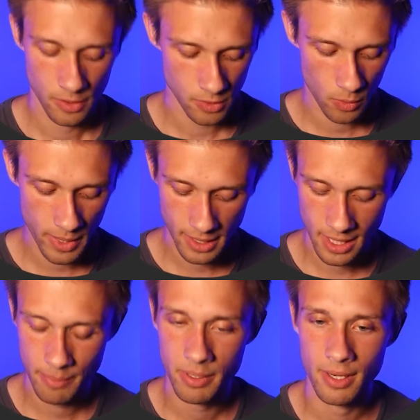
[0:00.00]
So we could
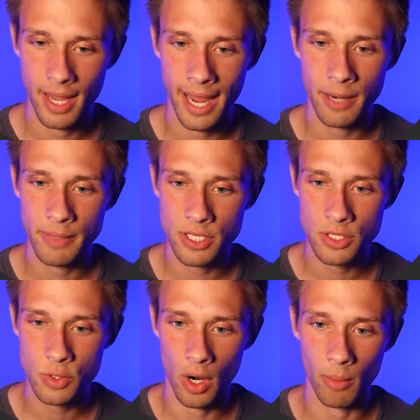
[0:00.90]
type in
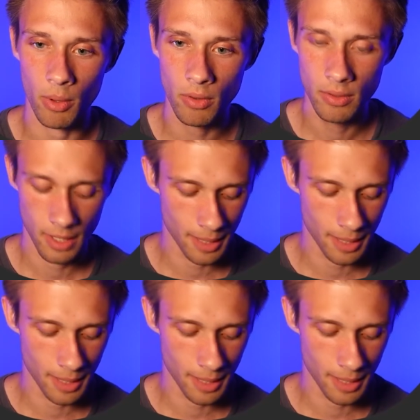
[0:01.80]
animation drawable.